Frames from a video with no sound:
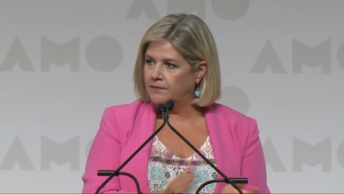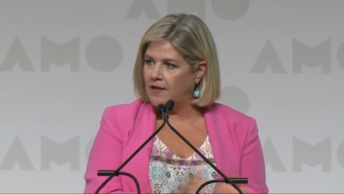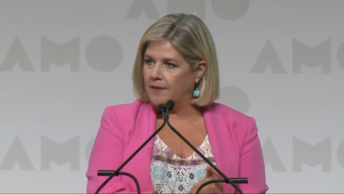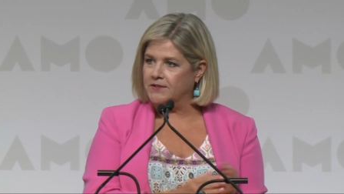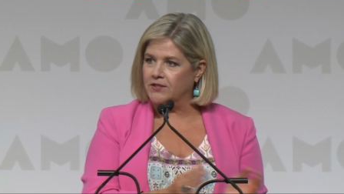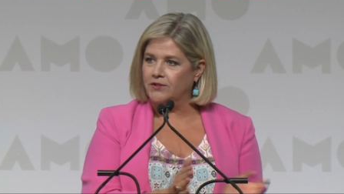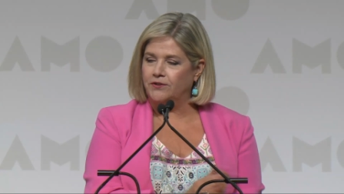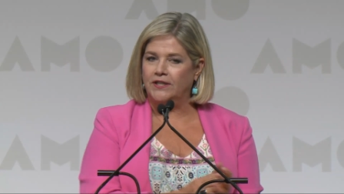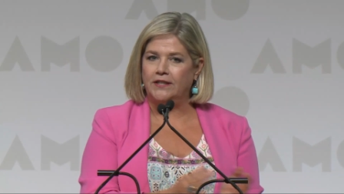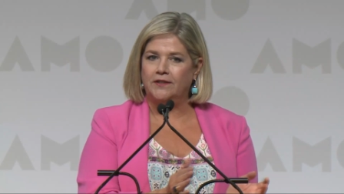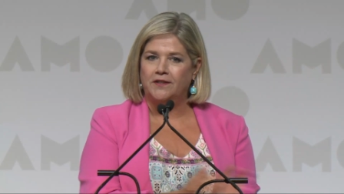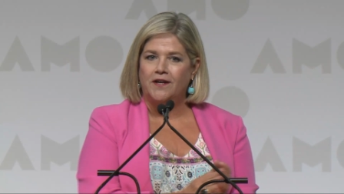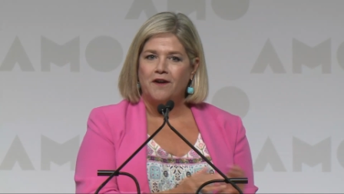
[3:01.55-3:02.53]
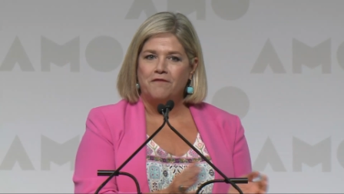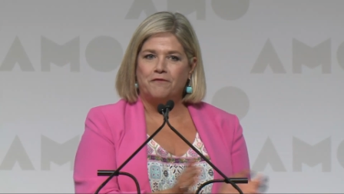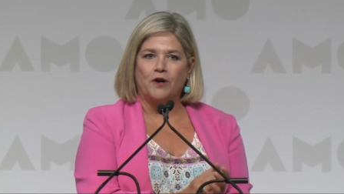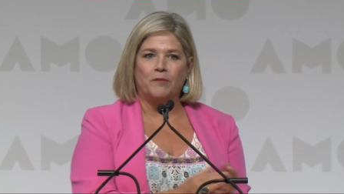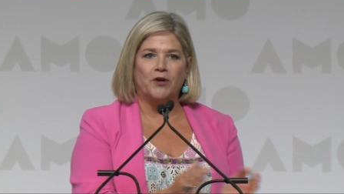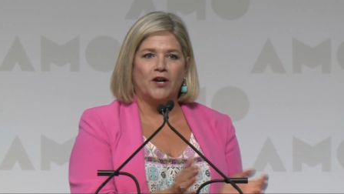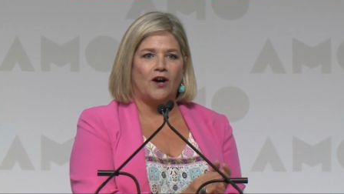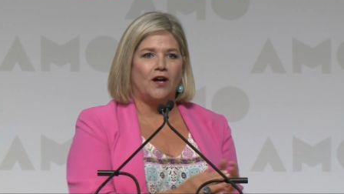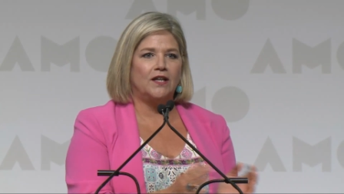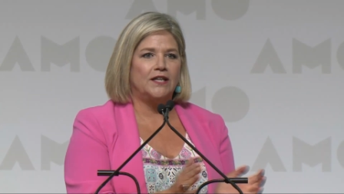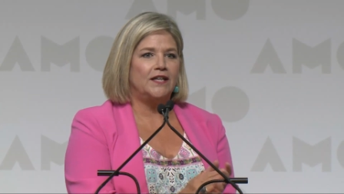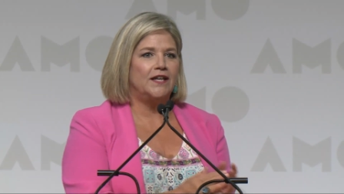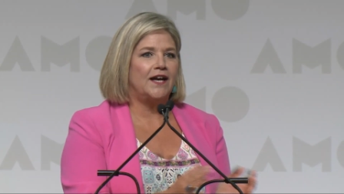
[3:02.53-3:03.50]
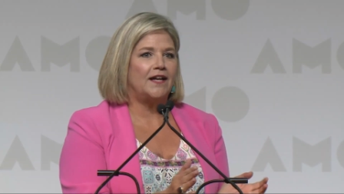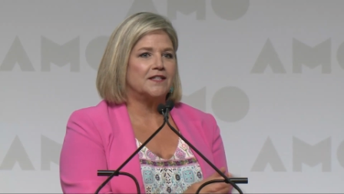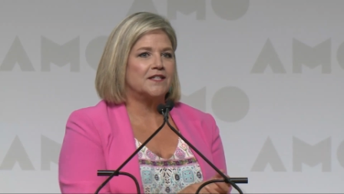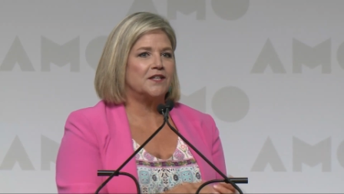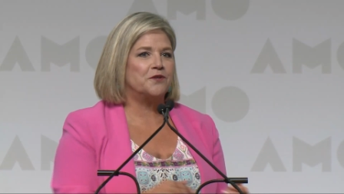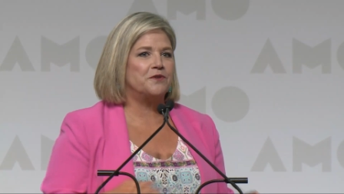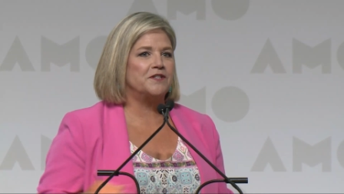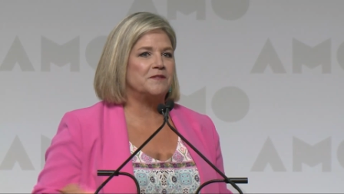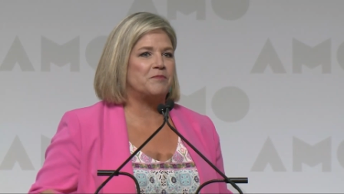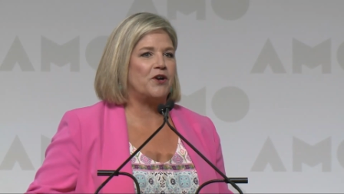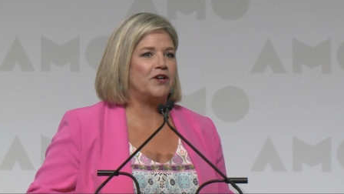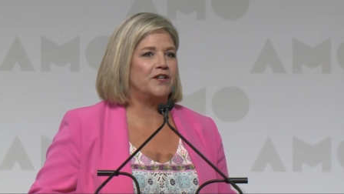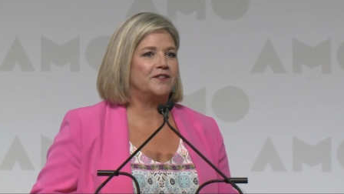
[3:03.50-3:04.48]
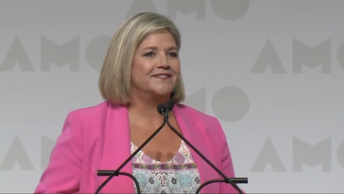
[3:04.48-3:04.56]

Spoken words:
absolutely, former colleague at Queen's Park.